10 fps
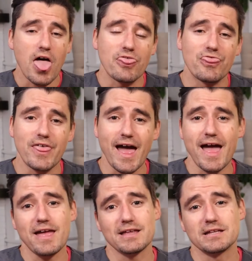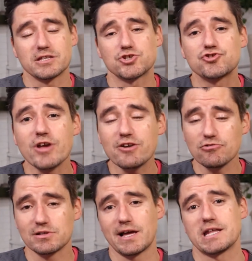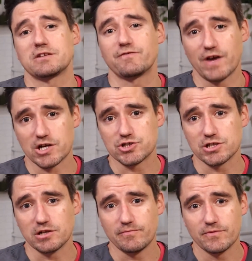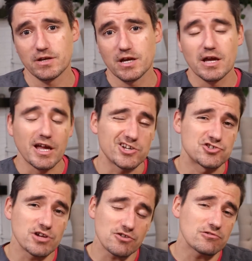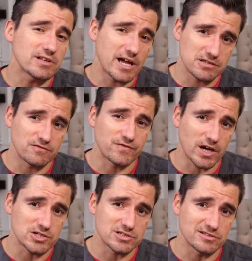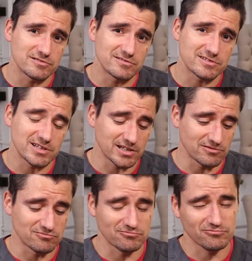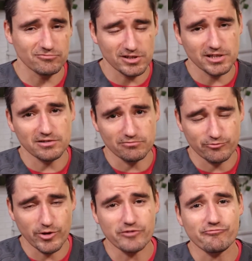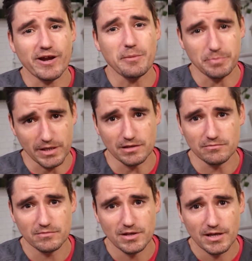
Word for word: that is a generalized infection. And generalized infections can really run rampant.